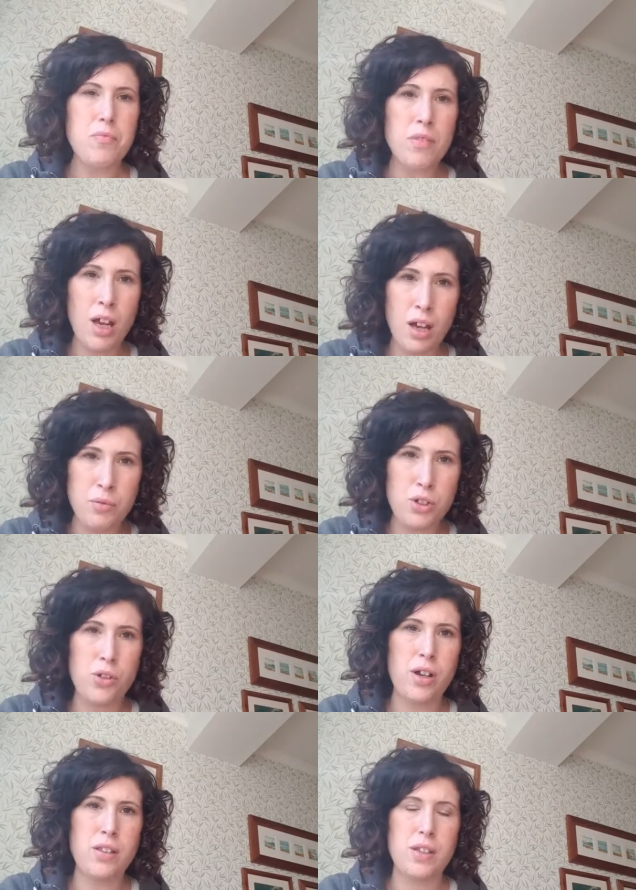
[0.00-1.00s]
I would try
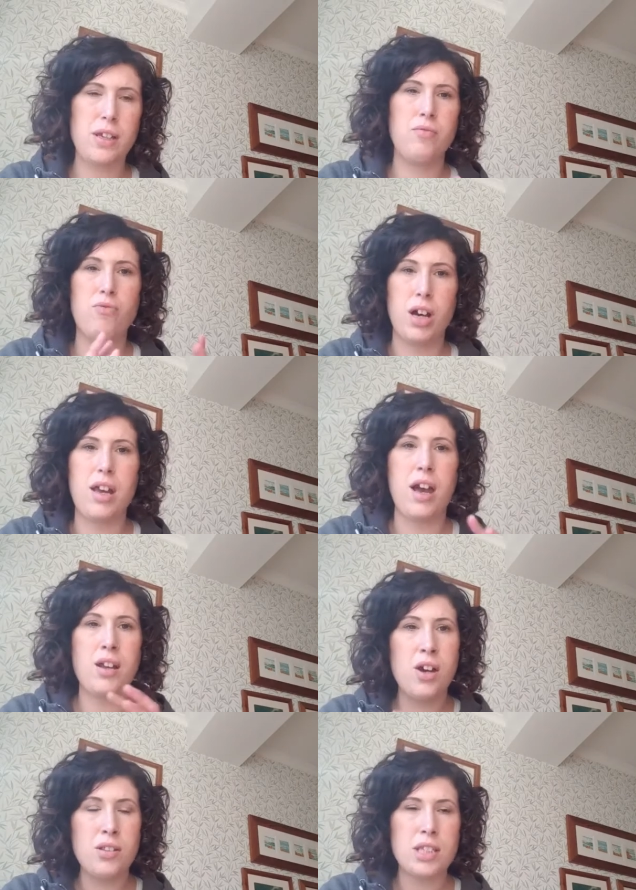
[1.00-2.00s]
and think, right, I
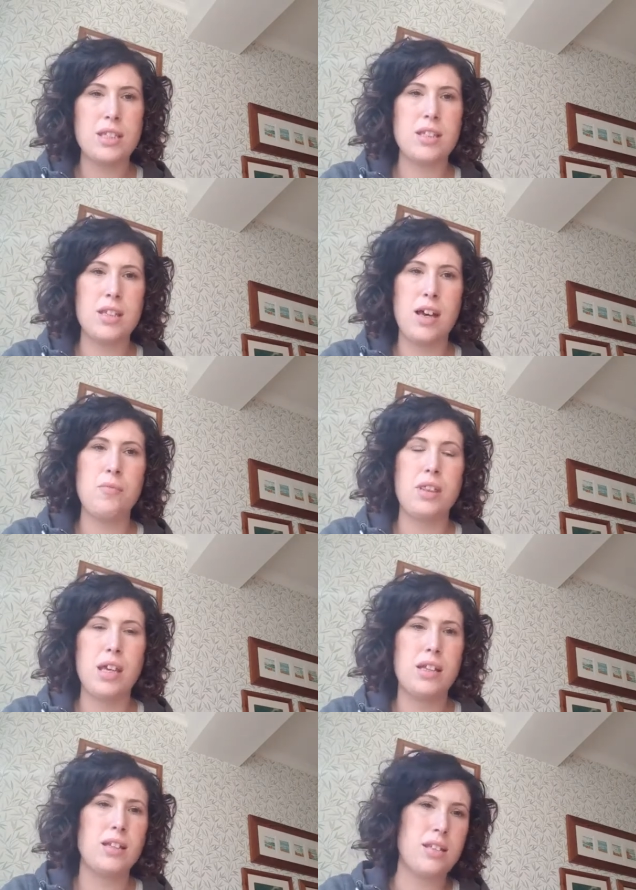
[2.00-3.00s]
know this is the time when they're going
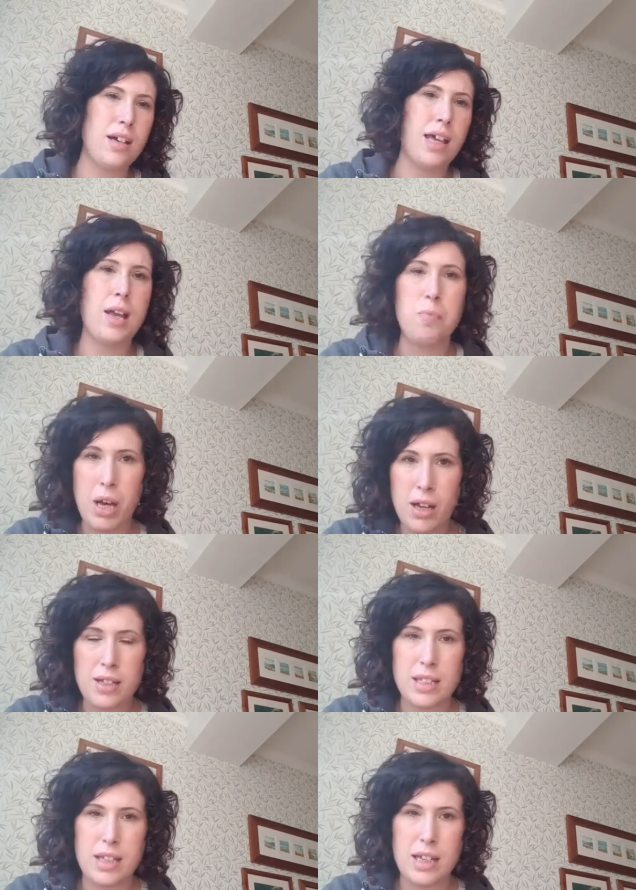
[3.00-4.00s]
to start getting
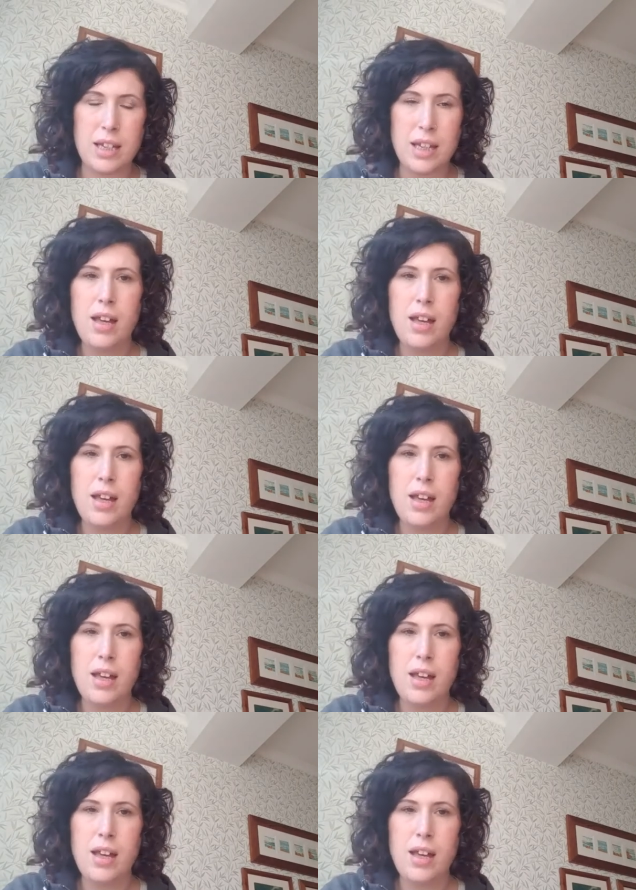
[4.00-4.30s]
bitey.